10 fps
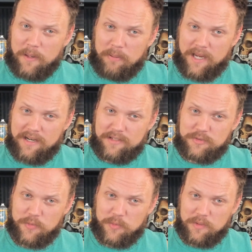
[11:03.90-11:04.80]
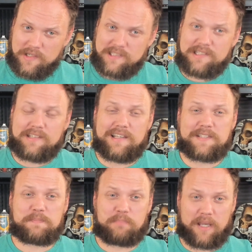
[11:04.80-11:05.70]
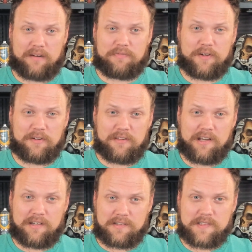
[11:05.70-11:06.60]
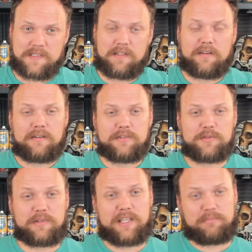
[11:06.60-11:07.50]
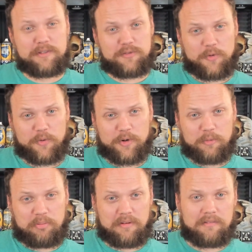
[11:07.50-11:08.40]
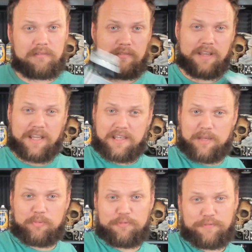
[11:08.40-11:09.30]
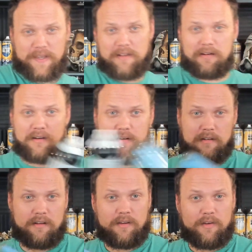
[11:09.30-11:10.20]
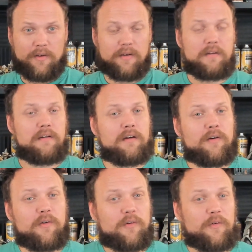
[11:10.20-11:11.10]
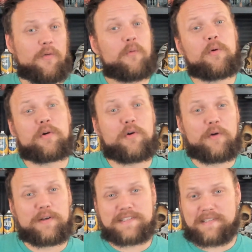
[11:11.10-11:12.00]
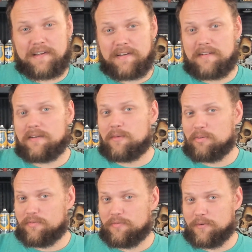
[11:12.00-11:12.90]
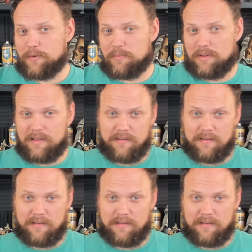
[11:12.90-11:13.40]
paint indoors. It's bad for your lungs. So keep the door open and keep a fan on. Or go outside, preferably.